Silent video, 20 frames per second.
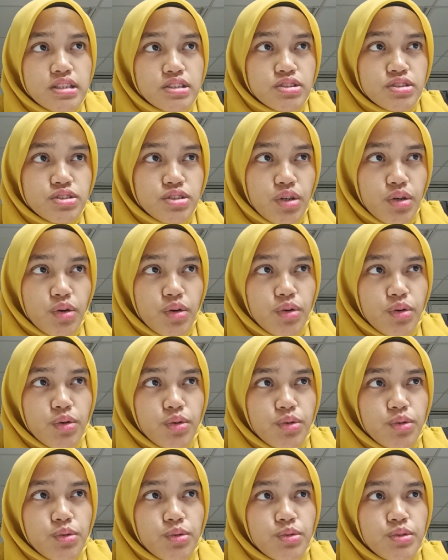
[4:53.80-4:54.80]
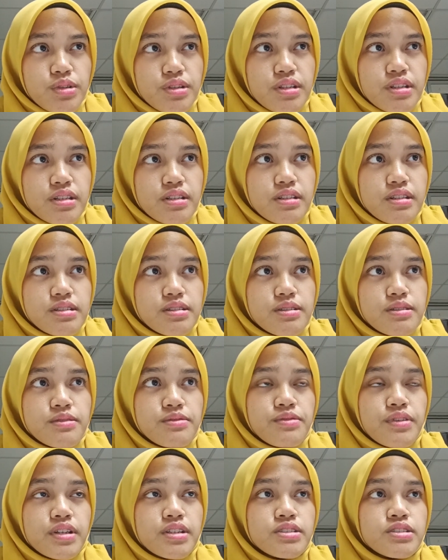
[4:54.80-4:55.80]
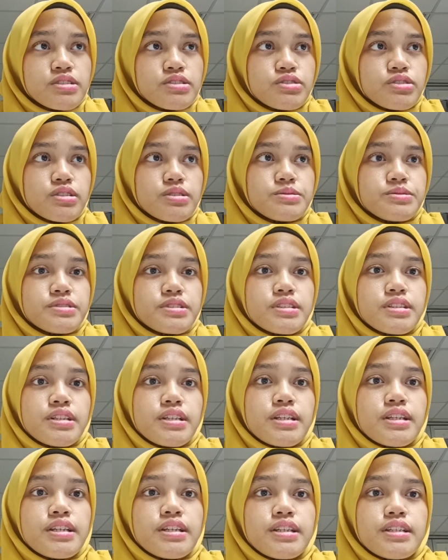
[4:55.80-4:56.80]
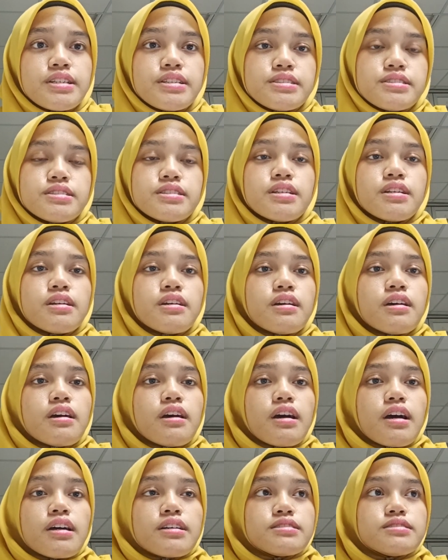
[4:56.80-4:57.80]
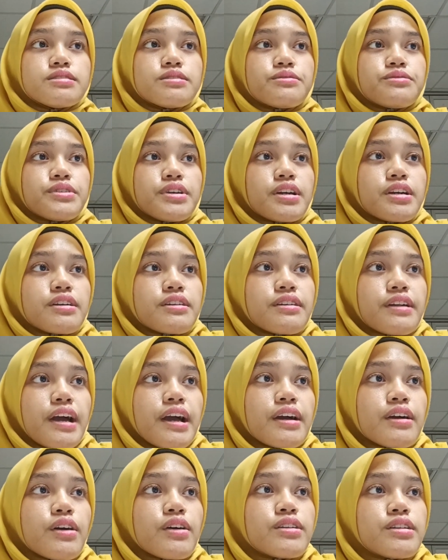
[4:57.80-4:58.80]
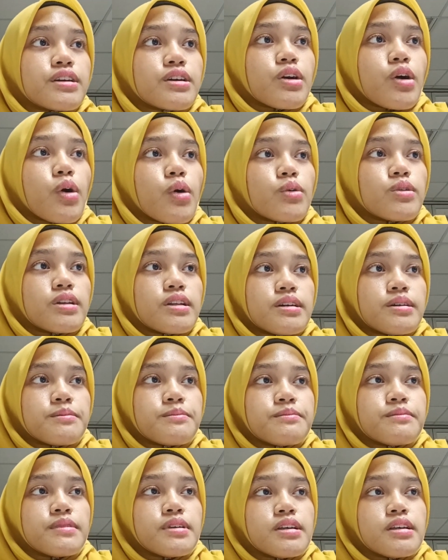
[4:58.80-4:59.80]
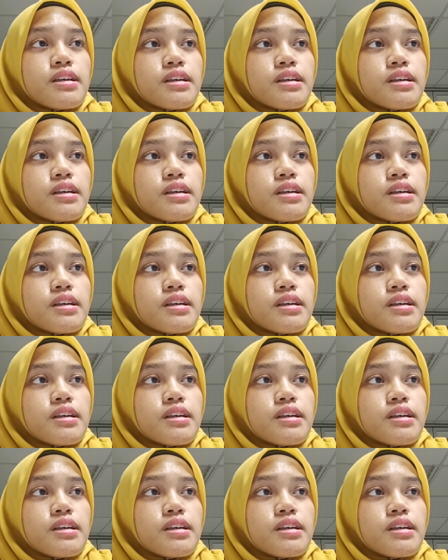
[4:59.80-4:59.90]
So the defect description is a severe crack on the column.